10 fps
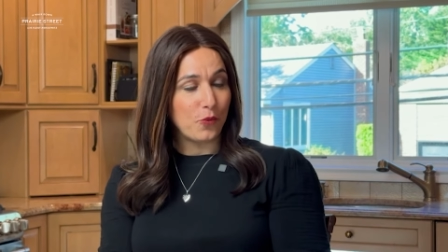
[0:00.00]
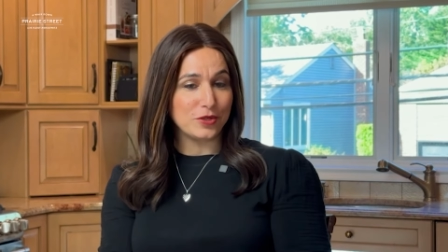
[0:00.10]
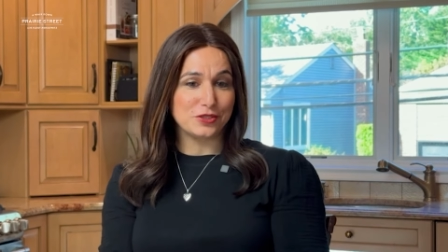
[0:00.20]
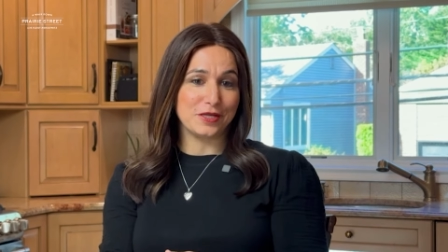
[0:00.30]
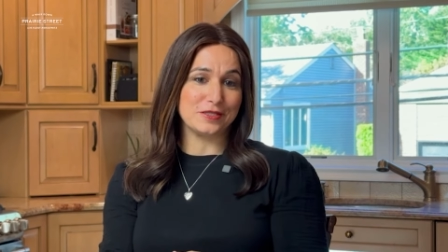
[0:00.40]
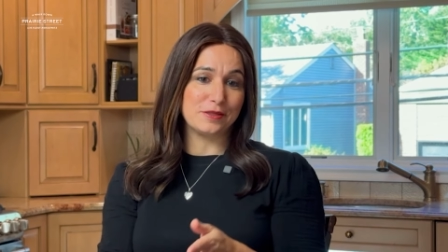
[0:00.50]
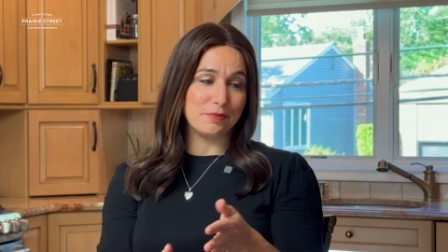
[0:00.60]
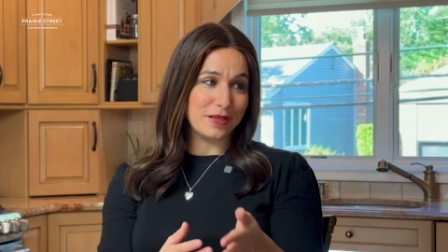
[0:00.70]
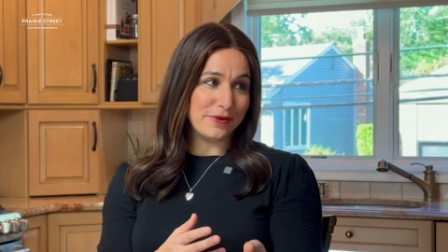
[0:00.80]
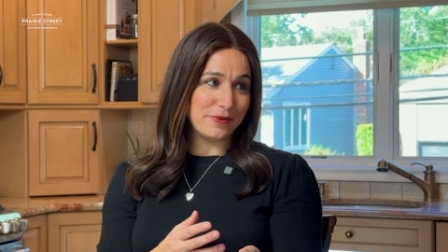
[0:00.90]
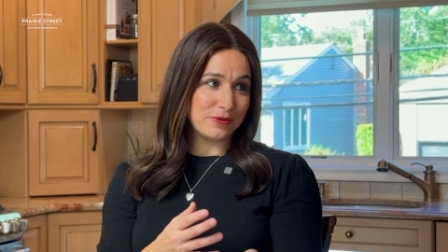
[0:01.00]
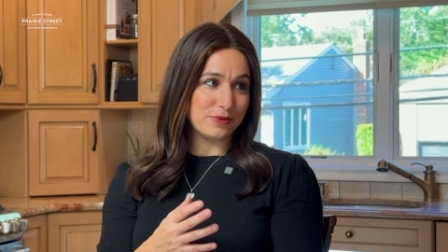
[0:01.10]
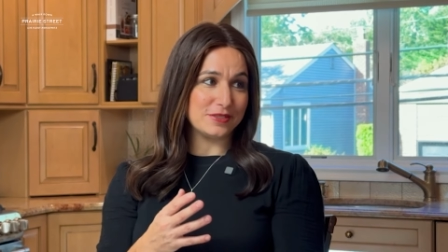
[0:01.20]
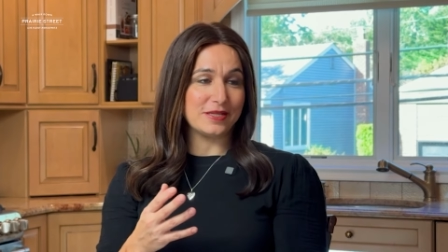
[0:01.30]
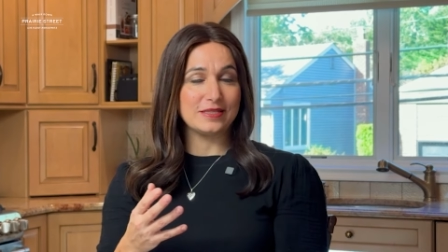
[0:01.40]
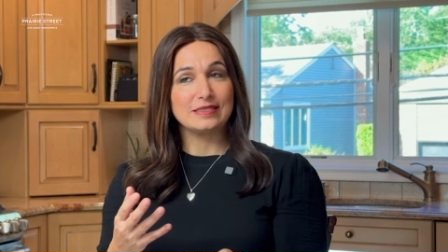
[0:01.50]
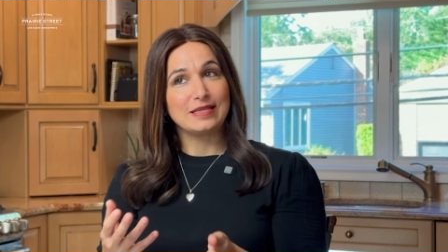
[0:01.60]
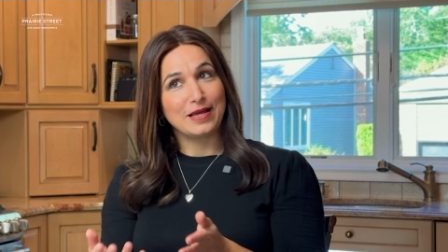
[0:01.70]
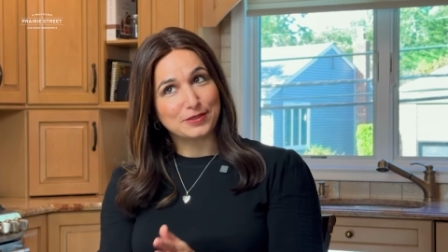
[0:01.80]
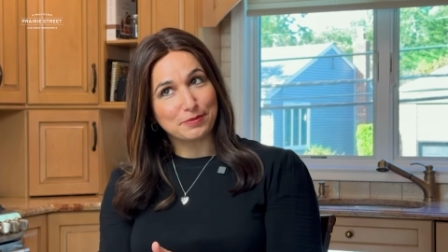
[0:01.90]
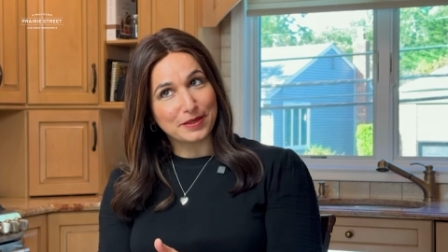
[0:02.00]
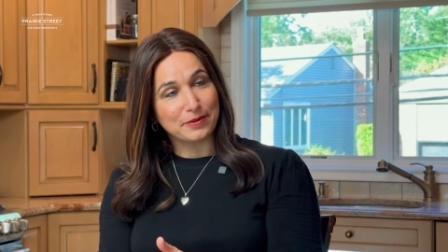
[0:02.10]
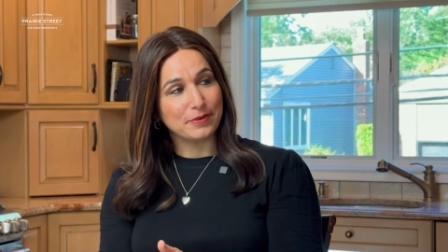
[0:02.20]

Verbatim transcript: which things to play with, which things not to play